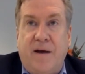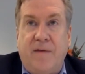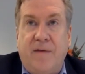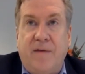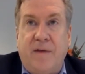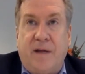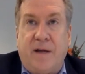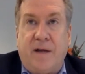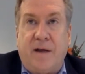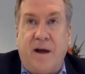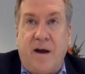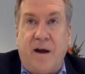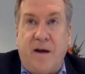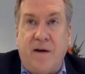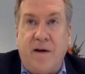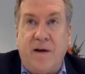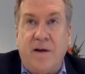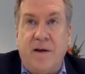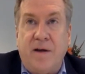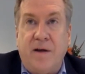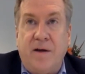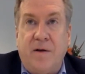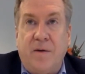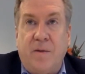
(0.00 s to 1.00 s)
in the current
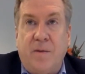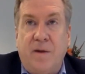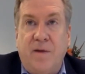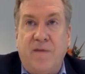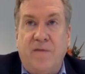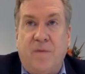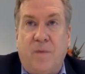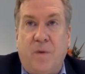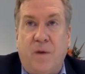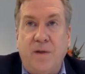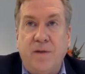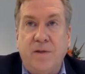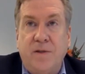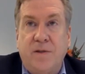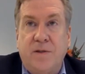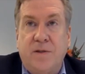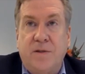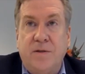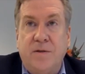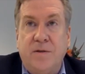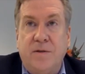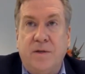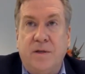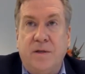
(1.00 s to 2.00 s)
year, we have one
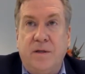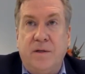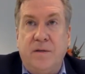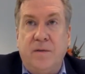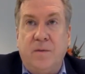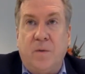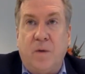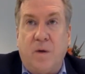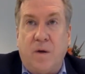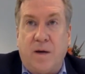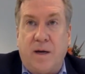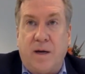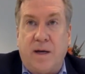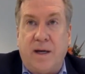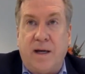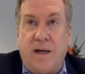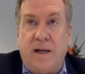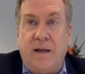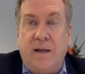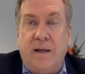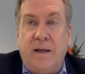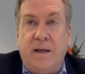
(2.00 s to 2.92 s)
student working,